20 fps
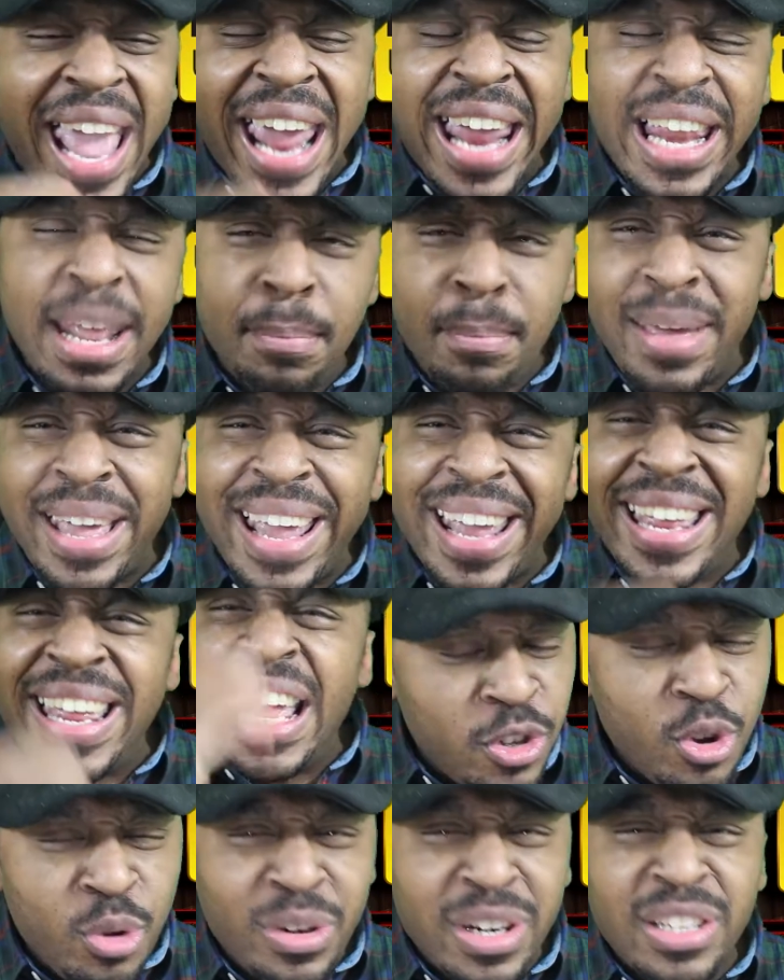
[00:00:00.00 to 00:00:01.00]
80 million
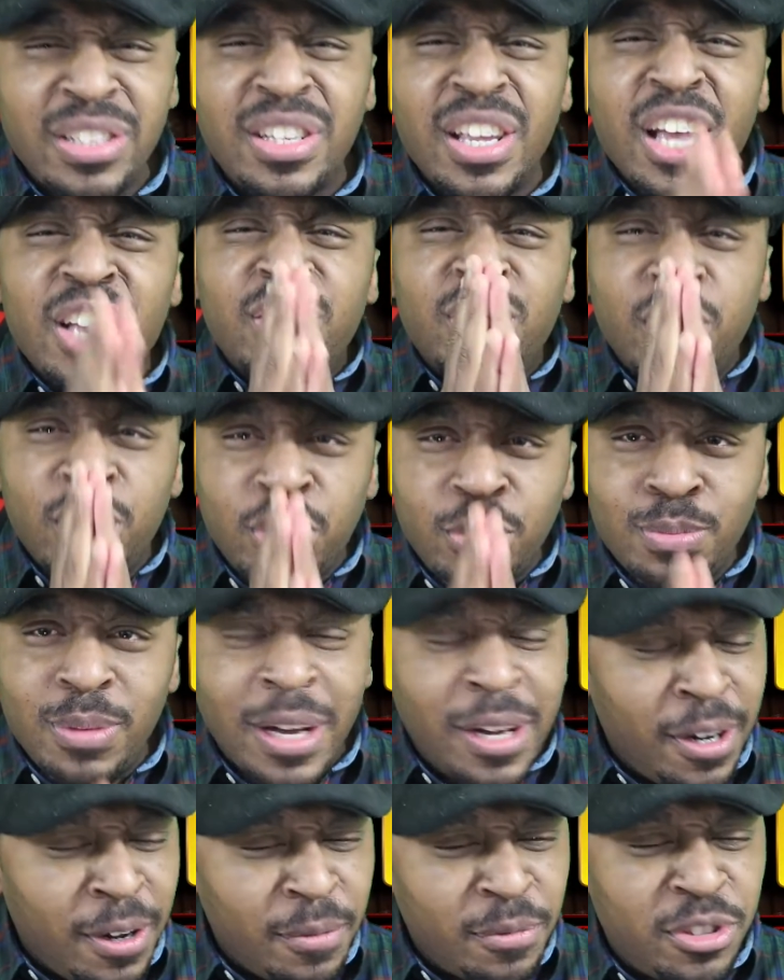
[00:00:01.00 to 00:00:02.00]
units
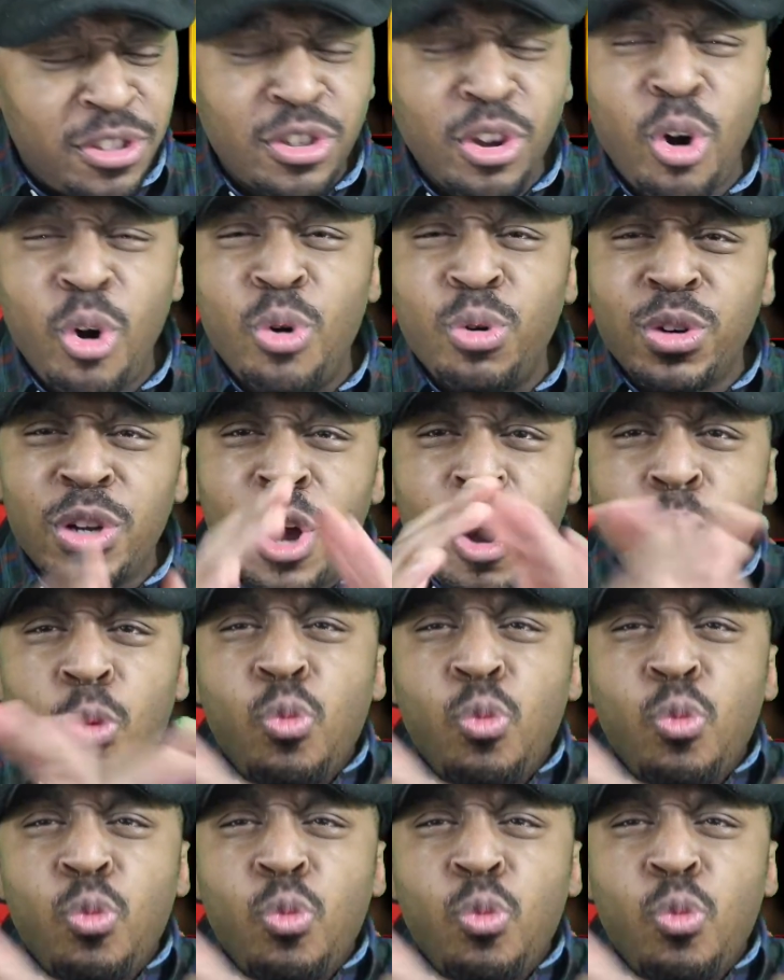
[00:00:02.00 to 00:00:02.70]
um, sold